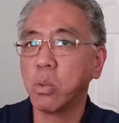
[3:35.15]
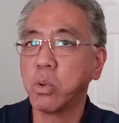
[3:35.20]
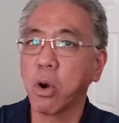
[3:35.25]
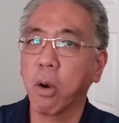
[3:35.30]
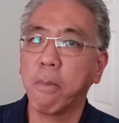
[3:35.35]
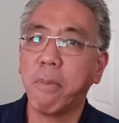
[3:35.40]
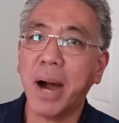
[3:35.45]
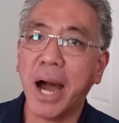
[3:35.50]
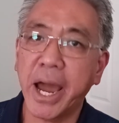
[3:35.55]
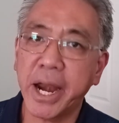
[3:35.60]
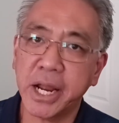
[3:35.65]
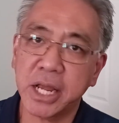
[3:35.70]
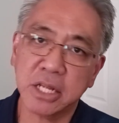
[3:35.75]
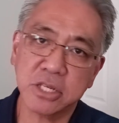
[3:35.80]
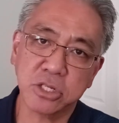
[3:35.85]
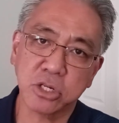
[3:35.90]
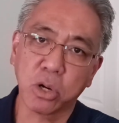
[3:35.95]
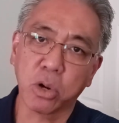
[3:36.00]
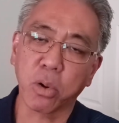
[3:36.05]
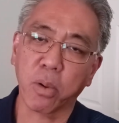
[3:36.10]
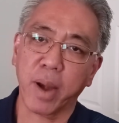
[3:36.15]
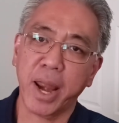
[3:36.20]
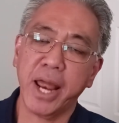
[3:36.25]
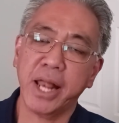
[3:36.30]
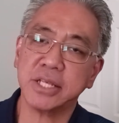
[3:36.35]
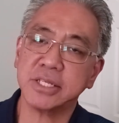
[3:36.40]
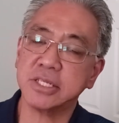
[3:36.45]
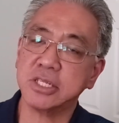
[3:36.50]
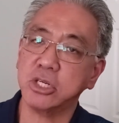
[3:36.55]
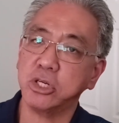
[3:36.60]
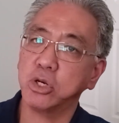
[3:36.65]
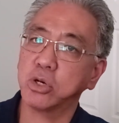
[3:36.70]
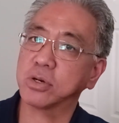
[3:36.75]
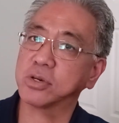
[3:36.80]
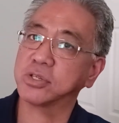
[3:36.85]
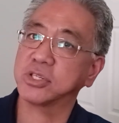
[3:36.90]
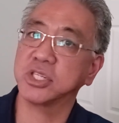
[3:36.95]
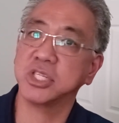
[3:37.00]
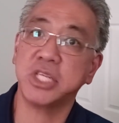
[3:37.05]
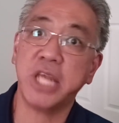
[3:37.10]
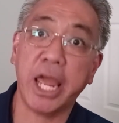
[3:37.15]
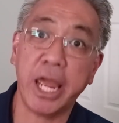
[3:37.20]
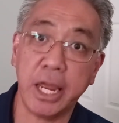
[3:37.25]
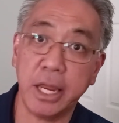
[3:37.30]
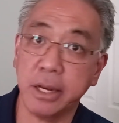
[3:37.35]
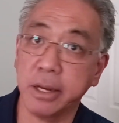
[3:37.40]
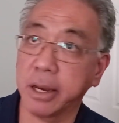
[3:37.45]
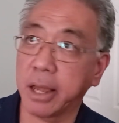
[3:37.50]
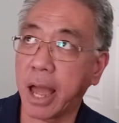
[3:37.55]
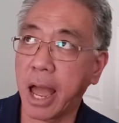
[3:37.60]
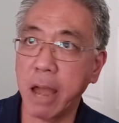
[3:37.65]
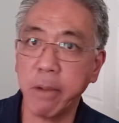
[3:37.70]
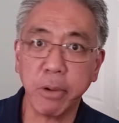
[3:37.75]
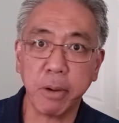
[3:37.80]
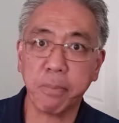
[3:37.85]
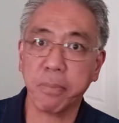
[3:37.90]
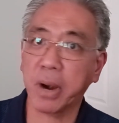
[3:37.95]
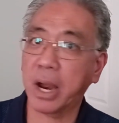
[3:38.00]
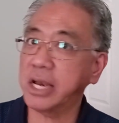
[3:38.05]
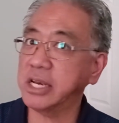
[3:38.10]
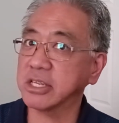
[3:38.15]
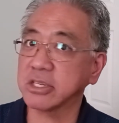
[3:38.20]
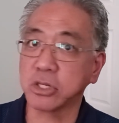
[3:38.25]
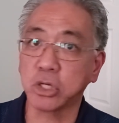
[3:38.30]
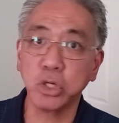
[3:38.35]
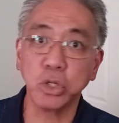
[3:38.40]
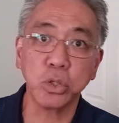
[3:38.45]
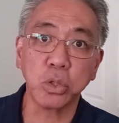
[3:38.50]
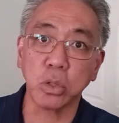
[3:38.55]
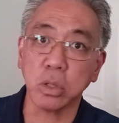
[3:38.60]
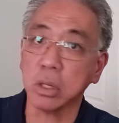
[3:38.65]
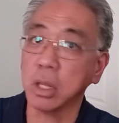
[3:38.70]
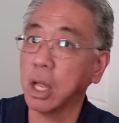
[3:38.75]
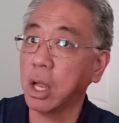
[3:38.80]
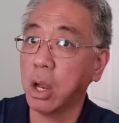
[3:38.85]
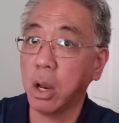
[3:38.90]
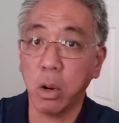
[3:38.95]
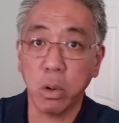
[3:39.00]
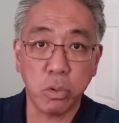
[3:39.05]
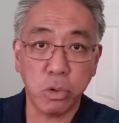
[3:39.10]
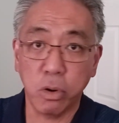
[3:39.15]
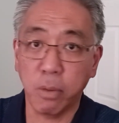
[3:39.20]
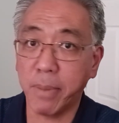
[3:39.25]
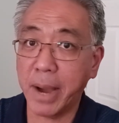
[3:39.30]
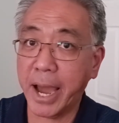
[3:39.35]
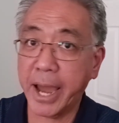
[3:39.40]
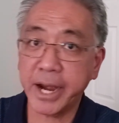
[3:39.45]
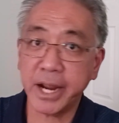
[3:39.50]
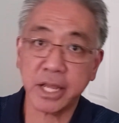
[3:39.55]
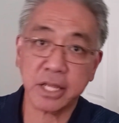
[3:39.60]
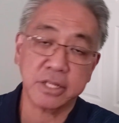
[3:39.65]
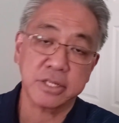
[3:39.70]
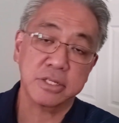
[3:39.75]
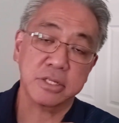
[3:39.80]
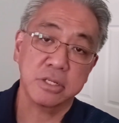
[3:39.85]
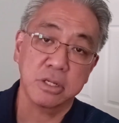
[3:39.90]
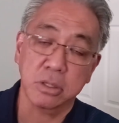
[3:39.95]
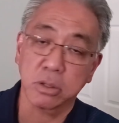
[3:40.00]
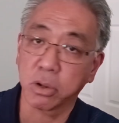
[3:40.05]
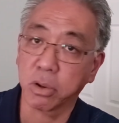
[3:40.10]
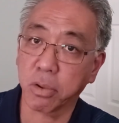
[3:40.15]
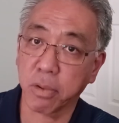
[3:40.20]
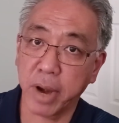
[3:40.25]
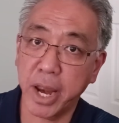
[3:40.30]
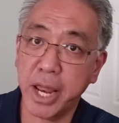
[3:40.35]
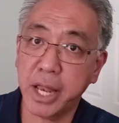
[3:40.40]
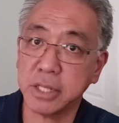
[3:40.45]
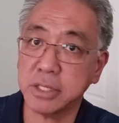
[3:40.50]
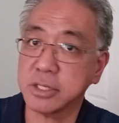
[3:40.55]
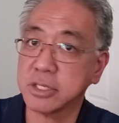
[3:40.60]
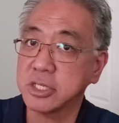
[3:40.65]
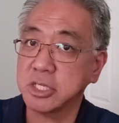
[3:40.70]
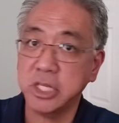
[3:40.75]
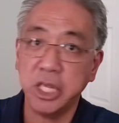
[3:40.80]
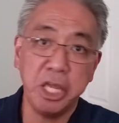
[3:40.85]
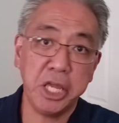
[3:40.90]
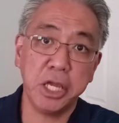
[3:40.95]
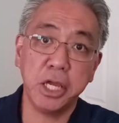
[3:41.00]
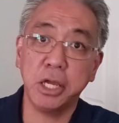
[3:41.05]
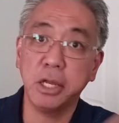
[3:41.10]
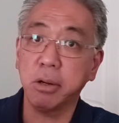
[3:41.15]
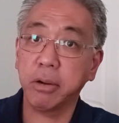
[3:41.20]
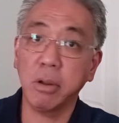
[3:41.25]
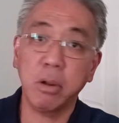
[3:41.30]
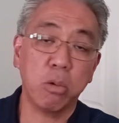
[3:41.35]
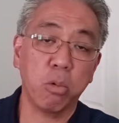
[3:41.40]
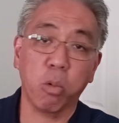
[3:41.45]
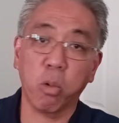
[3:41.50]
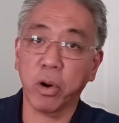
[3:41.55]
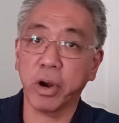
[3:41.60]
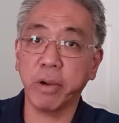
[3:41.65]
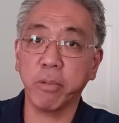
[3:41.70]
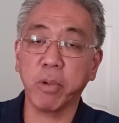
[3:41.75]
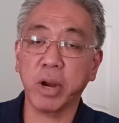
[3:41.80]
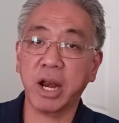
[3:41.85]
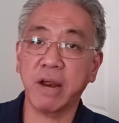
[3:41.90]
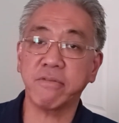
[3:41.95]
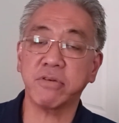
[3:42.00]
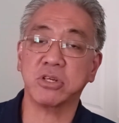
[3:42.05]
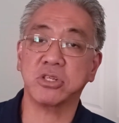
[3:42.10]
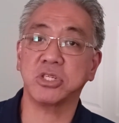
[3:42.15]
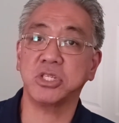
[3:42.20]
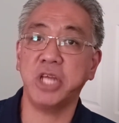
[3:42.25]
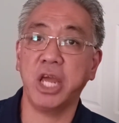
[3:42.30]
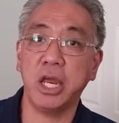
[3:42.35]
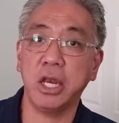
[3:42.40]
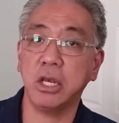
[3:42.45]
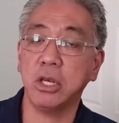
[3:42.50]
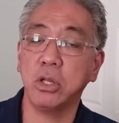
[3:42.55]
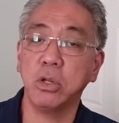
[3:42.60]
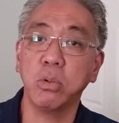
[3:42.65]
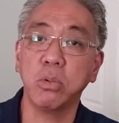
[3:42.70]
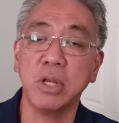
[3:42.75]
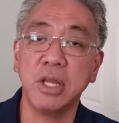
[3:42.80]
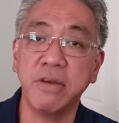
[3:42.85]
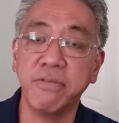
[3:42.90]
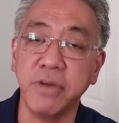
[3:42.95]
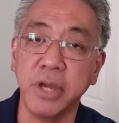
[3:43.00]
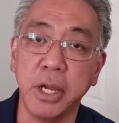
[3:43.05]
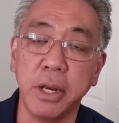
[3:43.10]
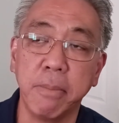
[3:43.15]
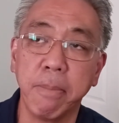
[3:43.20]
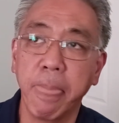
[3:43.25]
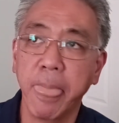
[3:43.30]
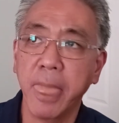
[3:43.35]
robotics grants in your state. I would probably just Google robotics grants in whatever state you live in.